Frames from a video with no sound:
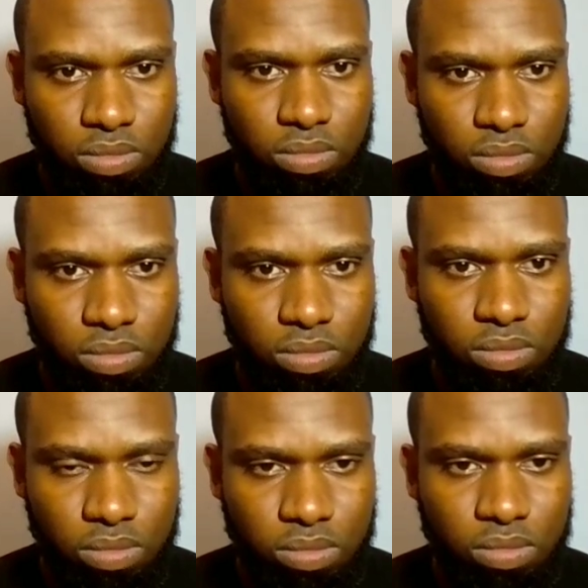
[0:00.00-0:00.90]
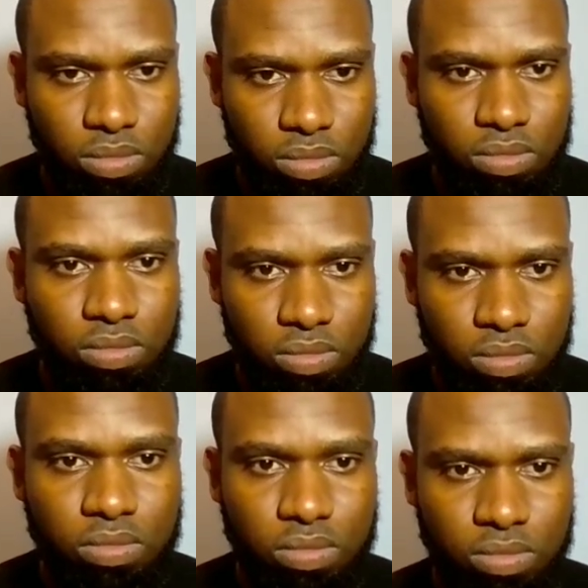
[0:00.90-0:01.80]

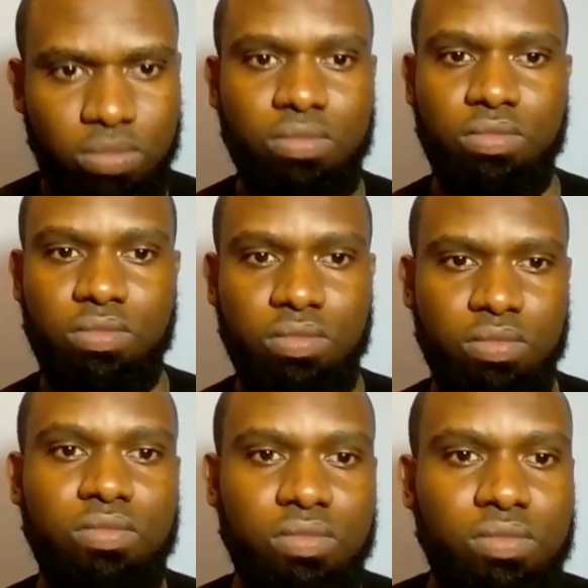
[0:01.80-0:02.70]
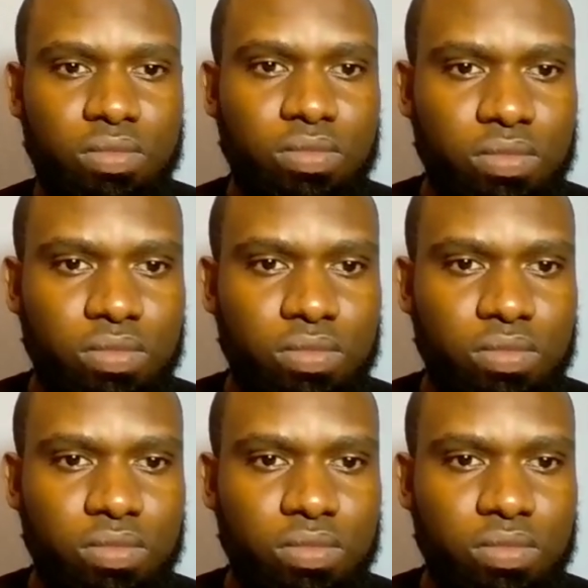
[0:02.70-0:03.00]
[no speech]